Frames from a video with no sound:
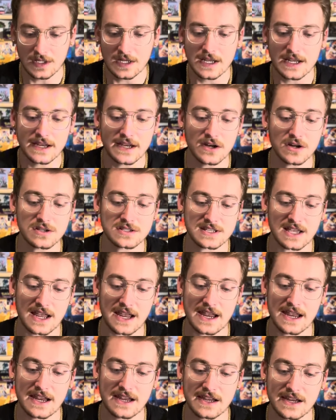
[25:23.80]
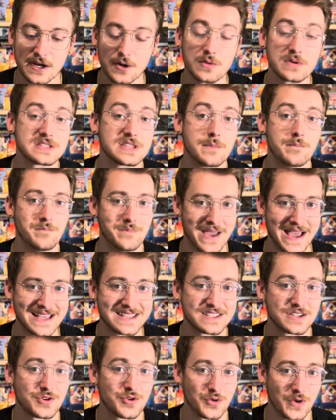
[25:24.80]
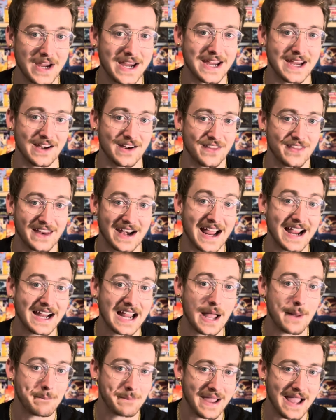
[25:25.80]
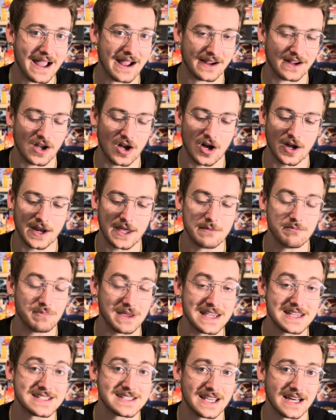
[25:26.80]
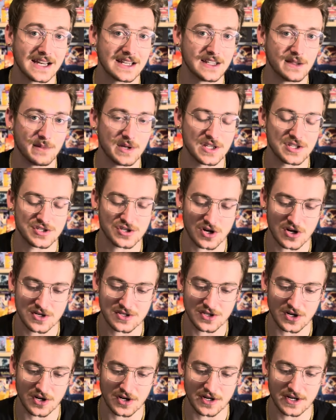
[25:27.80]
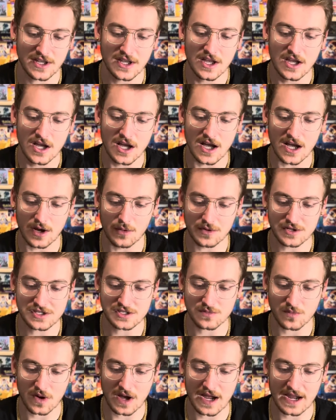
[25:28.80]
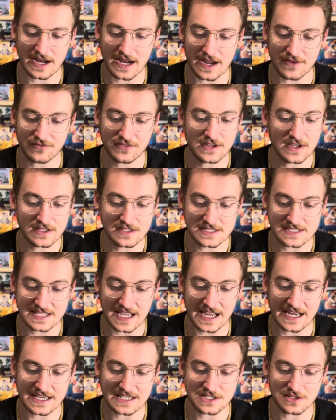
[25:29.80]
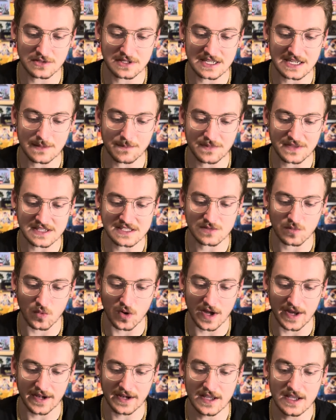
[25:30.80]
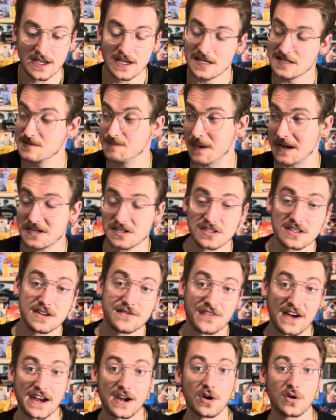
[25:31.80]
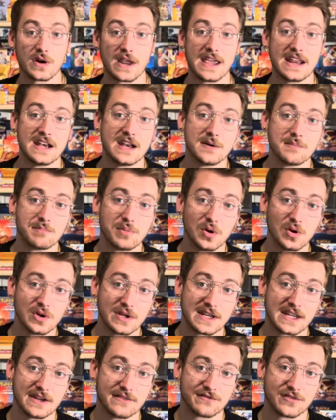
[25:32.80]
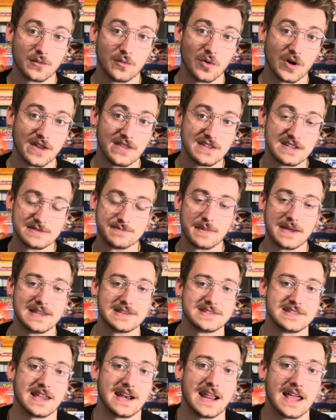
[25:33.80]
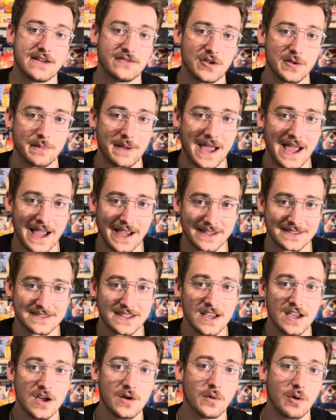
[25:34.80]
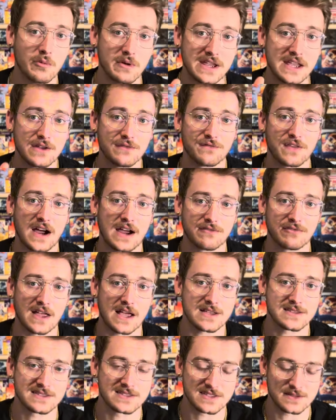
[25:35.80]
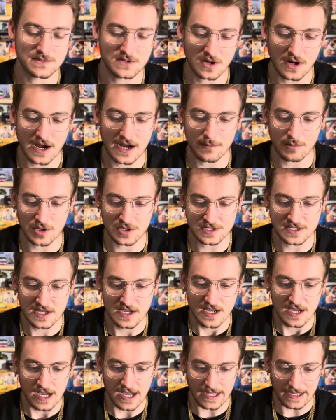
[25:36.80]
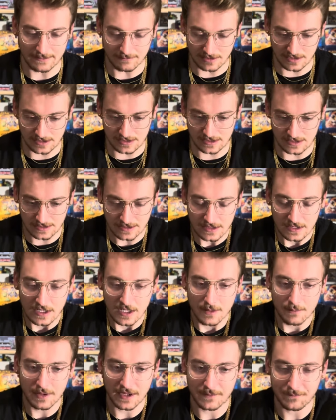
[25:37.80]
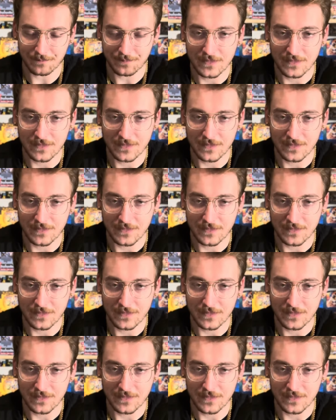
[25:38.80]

here was the best grade that I got back on a base set Unlimited Charizard, which is why I've decided to keep this one, especially if I don't end up pulling it from one of these base set heavy packs when we hit 5,000 subscribers. But